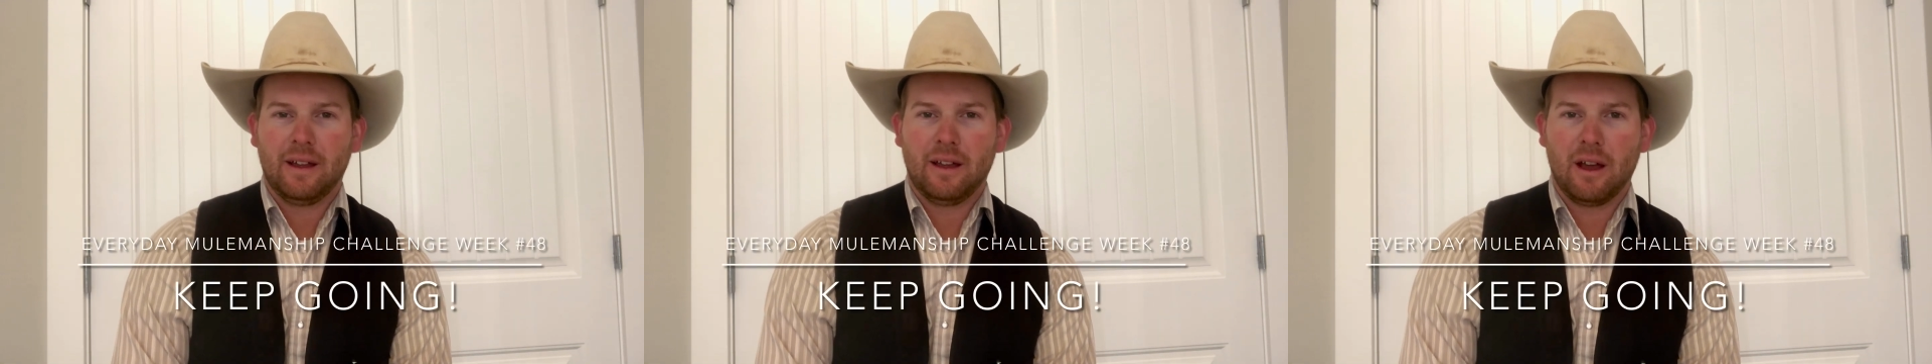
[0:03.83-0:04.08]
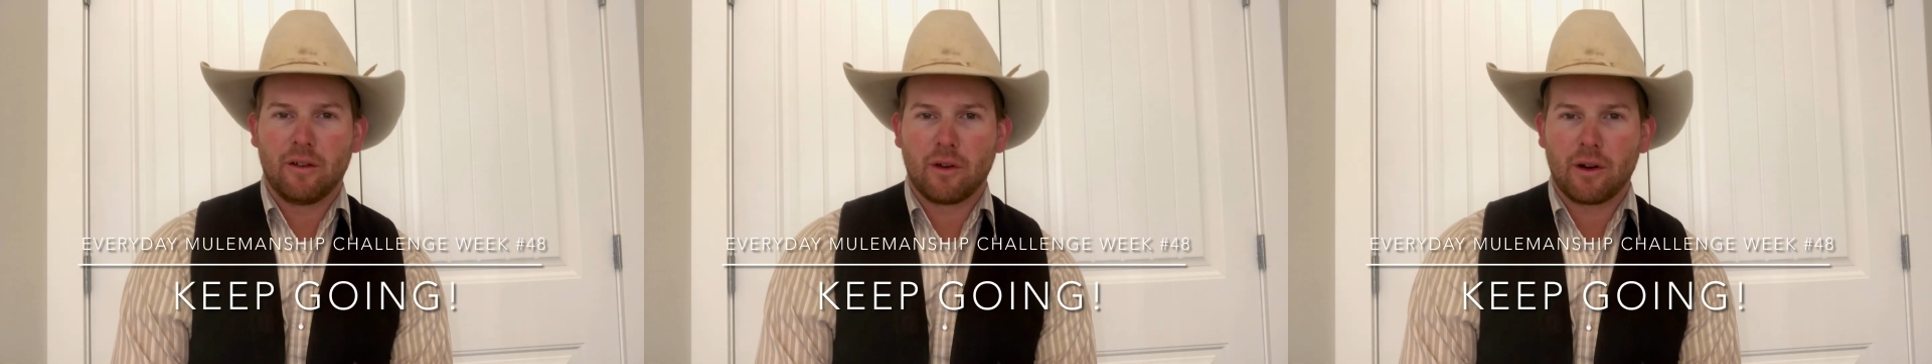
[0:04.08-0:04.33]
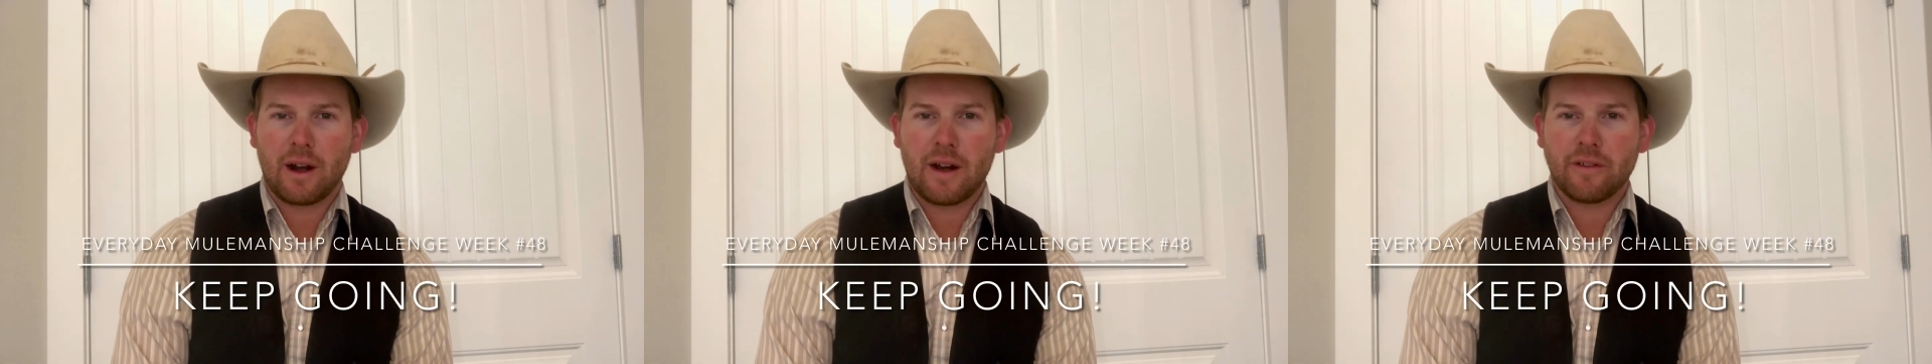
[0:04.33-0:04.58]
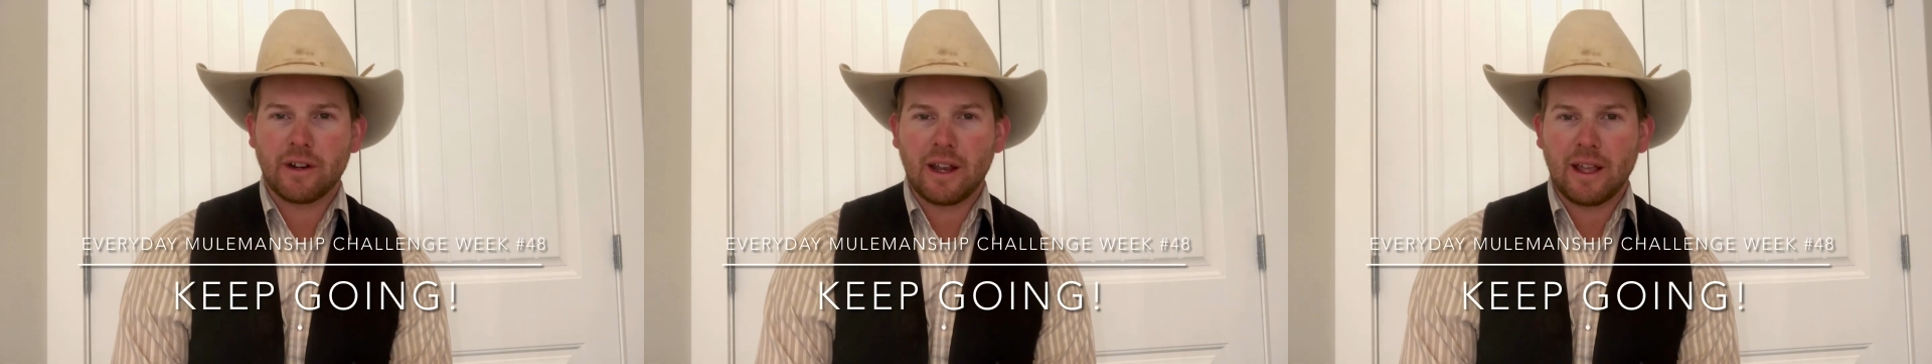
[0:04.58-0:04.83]
of our
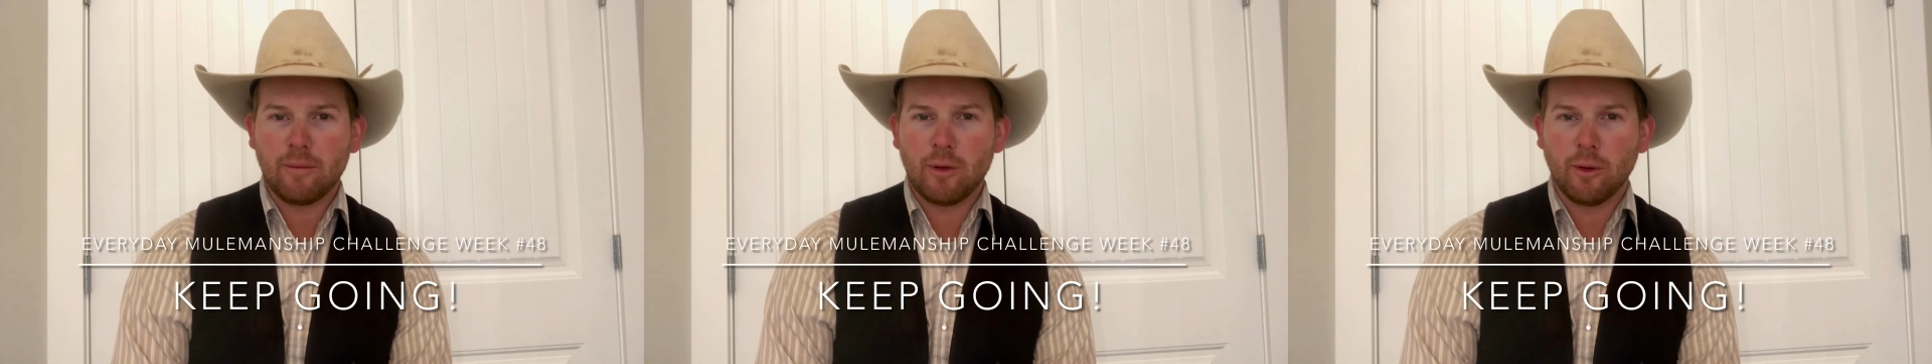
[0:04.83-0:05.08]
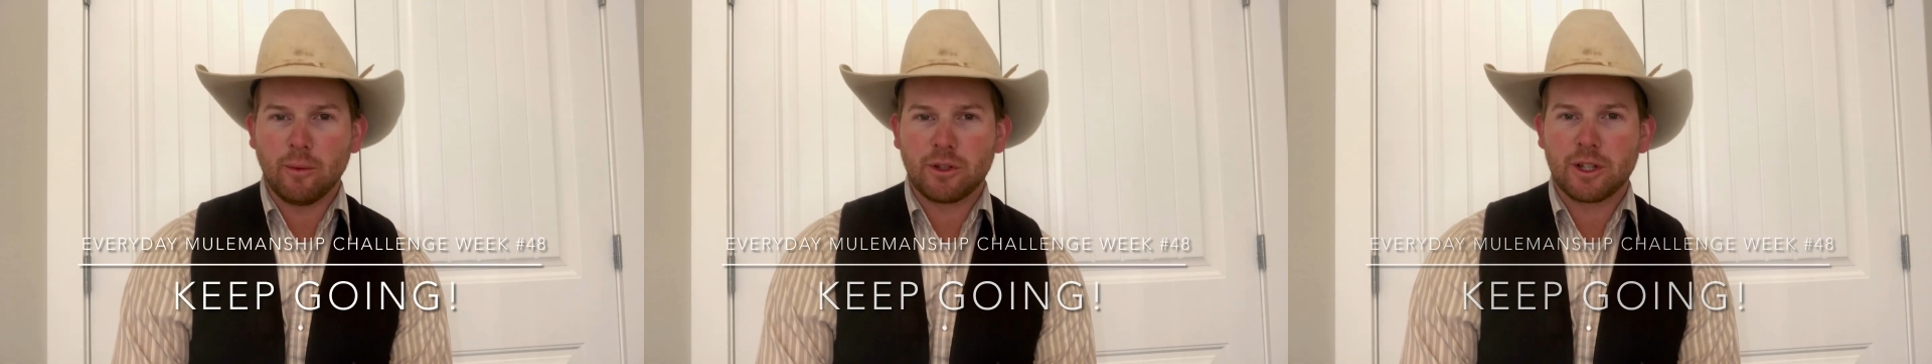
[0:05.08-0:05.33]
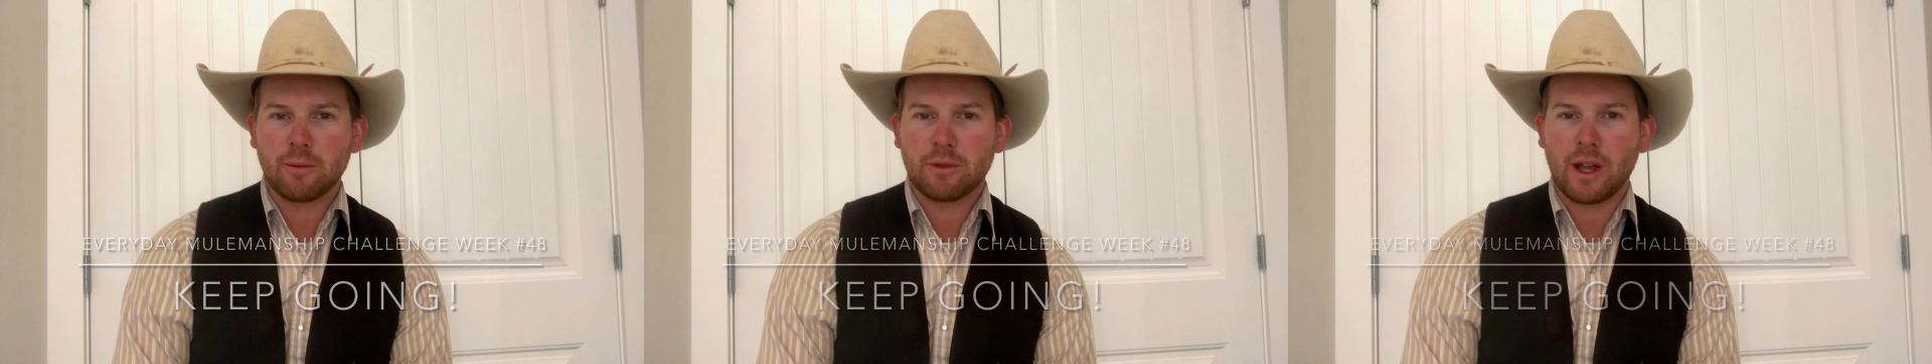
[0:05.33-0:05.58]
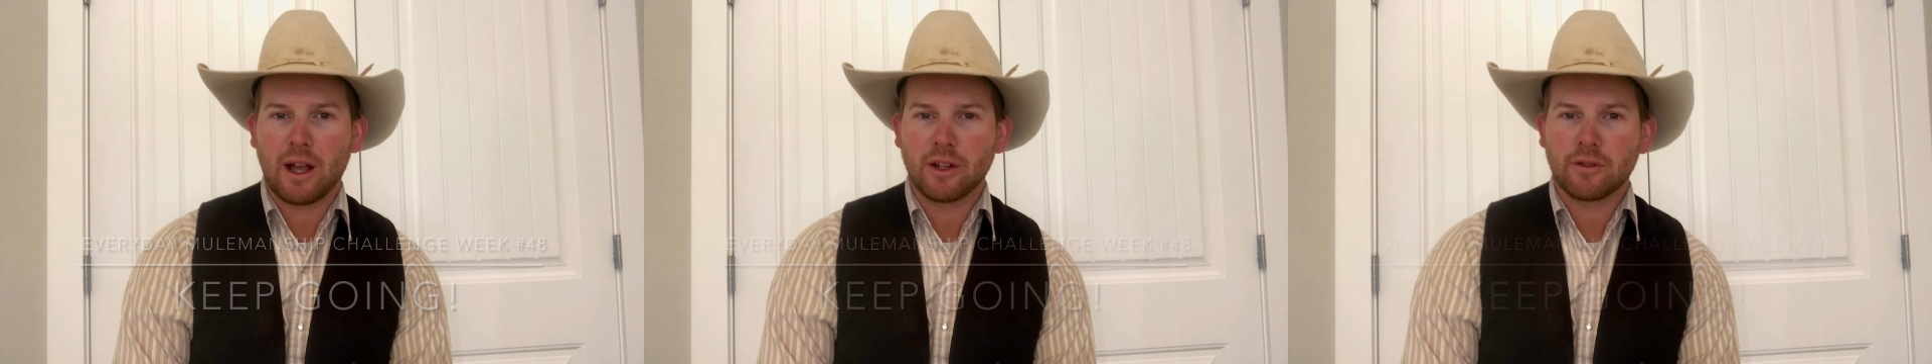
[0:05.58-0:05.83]
Everyday Mulemanship
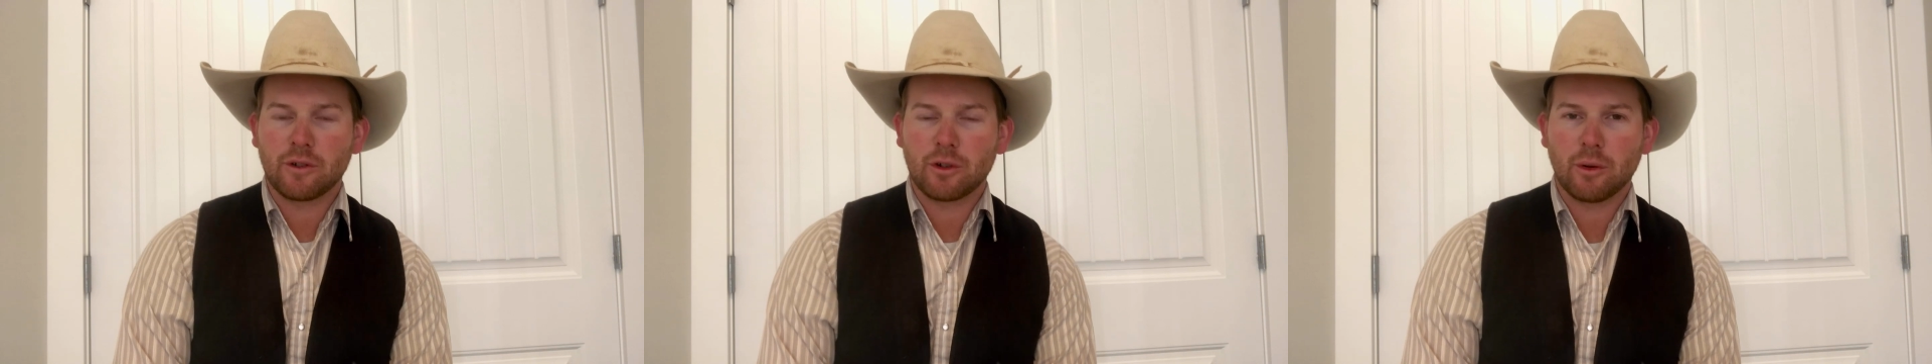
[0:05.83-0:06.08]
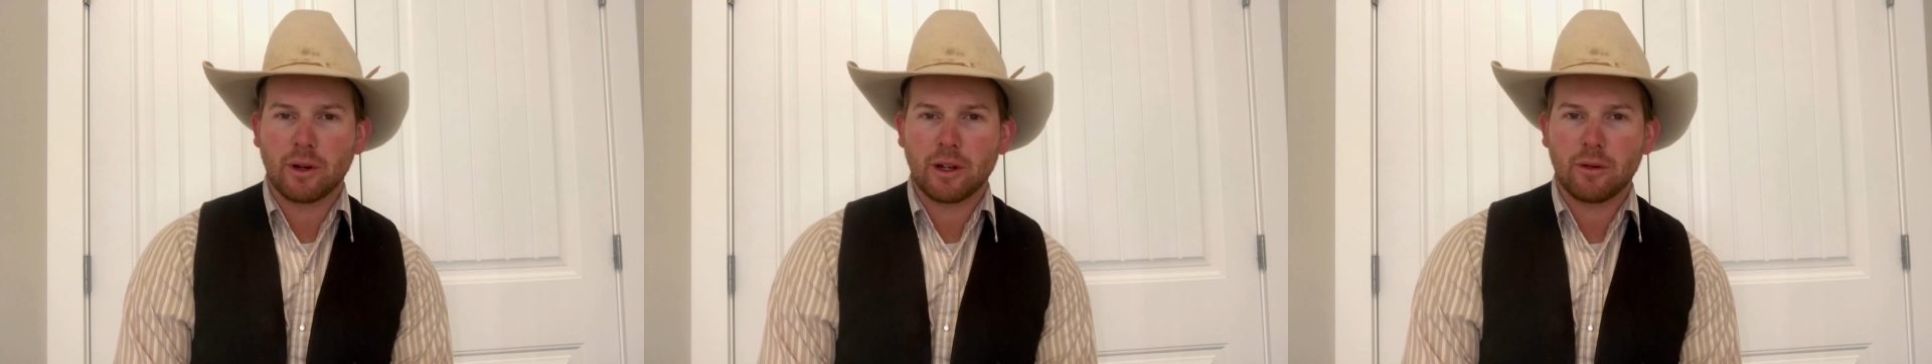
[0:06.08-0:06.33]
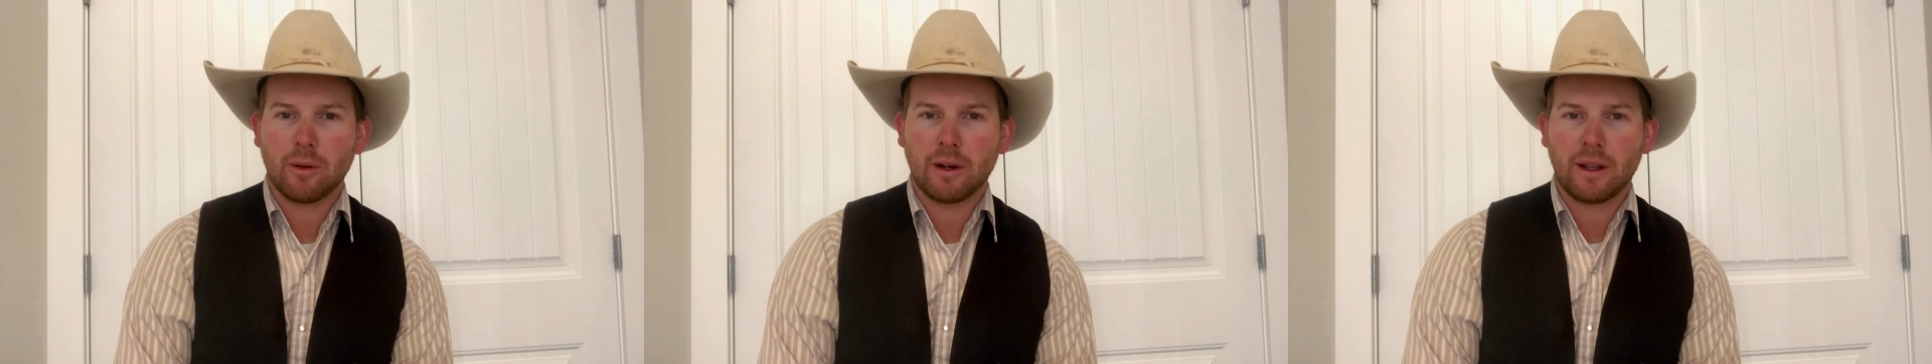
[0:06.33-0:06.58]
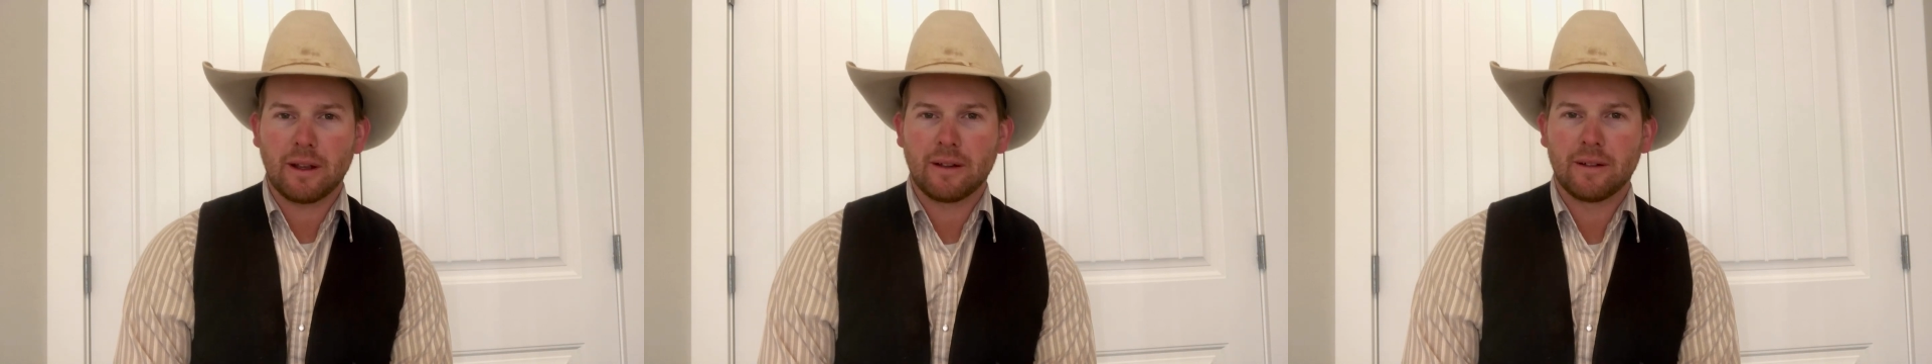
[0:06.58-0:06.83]
Challenge for 2020.